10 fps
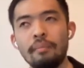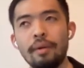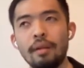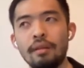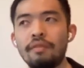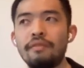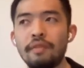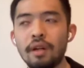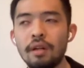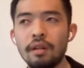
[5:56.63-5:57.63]

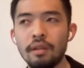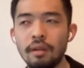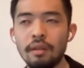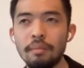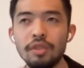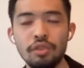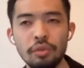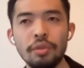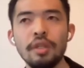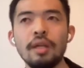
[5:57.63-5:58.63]
the
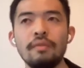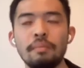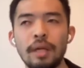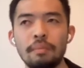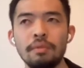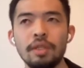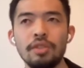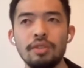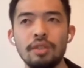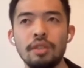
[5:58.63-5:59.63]
majority of the
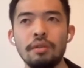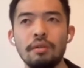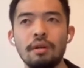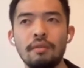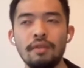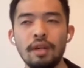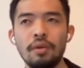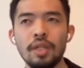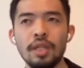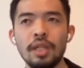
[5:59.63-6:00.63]
population here are
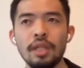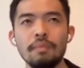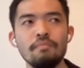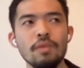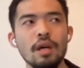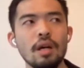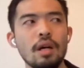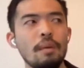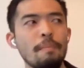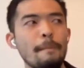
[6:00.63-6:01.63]
very
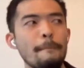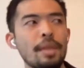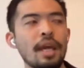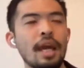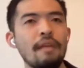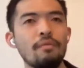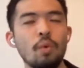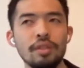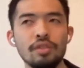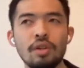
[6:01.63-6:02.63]
they have what